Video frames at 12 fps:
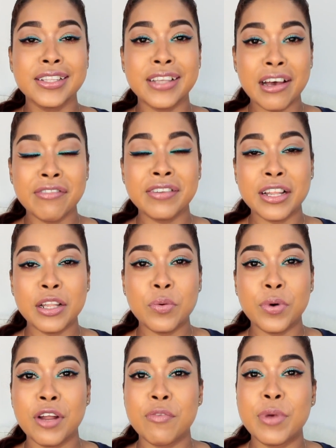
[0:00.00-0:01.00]

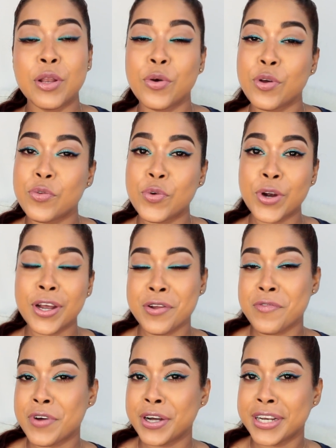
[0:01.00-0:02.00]
what I've been looking for in
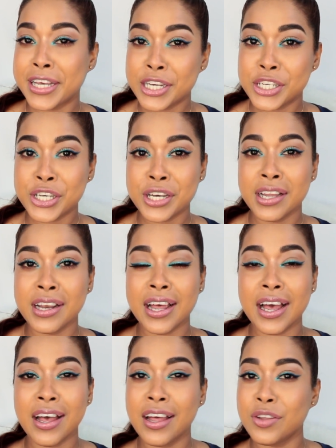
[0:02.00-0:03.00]
a foundation,
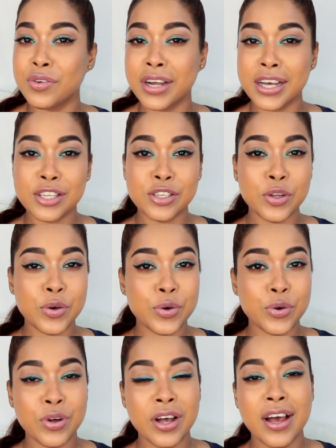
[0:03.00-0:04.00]
and you guys
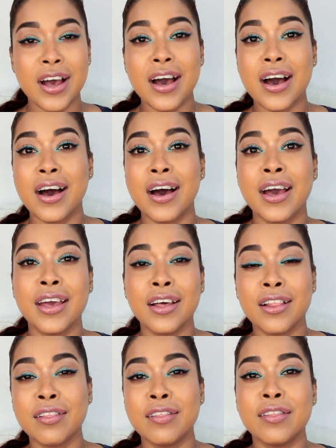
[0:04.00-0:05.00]
know I
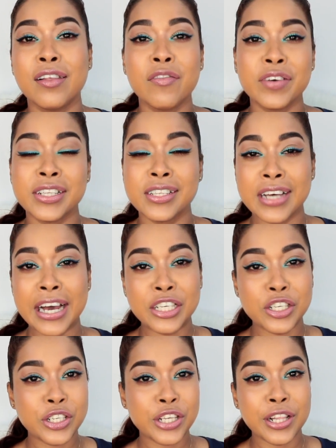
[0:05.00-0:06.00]
love it. I
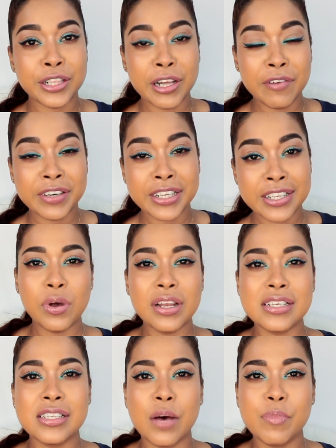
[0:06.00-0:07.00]
just love it. I'll
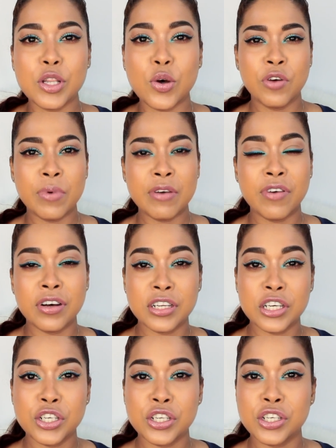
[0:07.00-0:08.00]
list down below of my
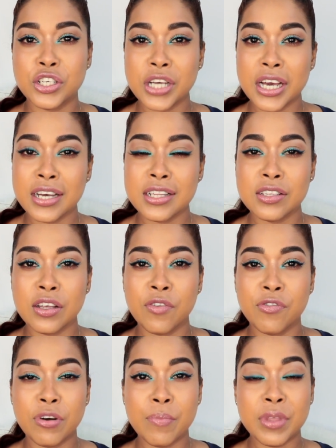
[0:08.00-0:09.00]
foundation shades
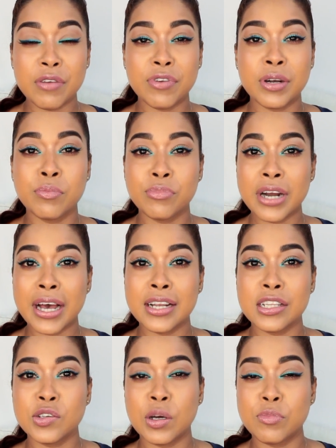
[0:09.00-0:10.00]
from different
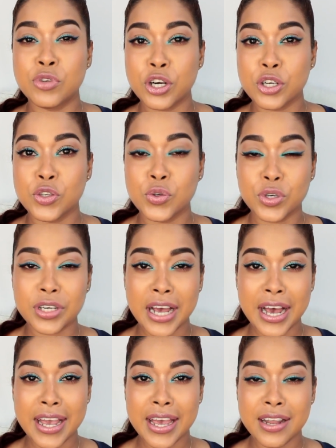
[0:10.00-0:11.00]
brands, from drugstore to
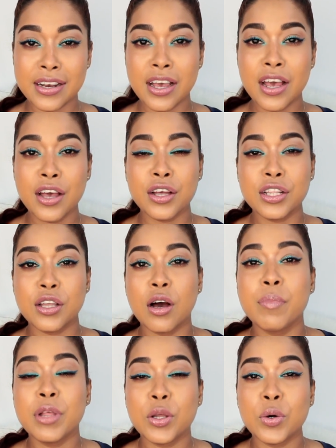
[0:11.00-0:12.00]
high-end,
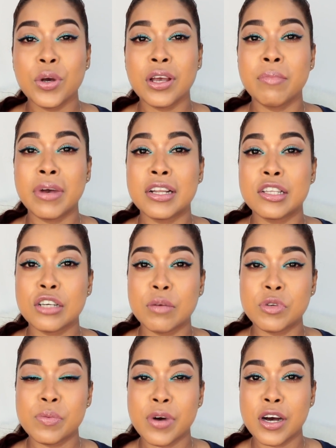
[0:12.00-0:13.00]
down below in my
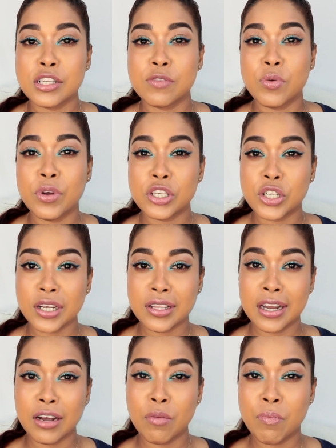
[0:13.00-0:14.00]
description box if you want to check
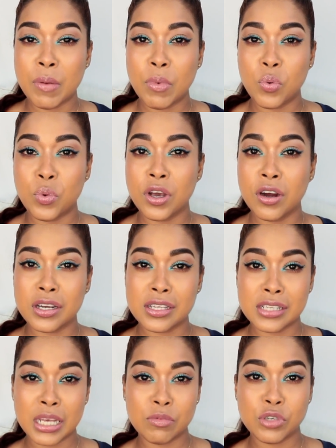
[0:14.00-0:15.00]
that out. Maybe we are the
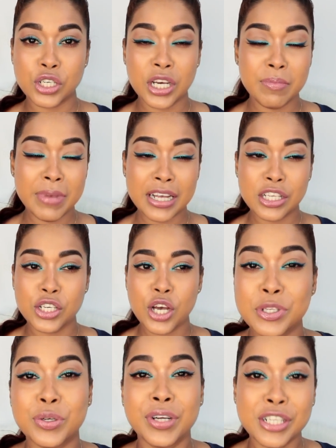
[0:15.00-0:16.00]
same shade match.
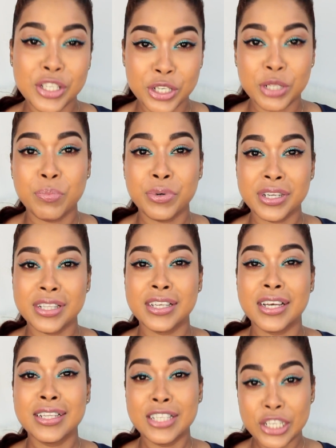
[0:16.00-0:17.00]
So let's just put
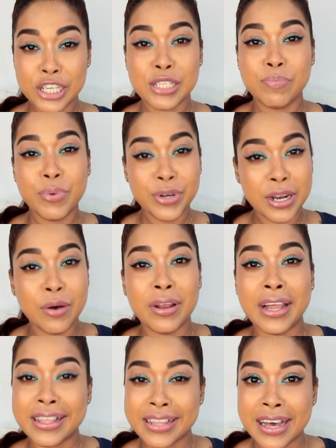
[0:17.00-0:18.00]
it out
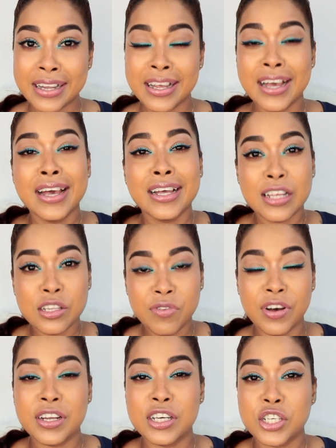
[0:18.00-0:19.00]
like that. This
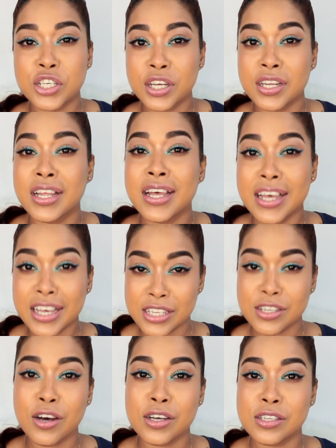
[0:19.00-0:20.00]
foundation
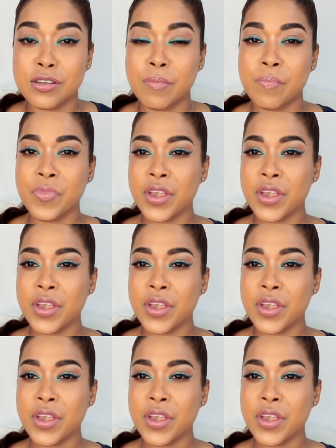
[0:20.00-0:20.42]
is awesome.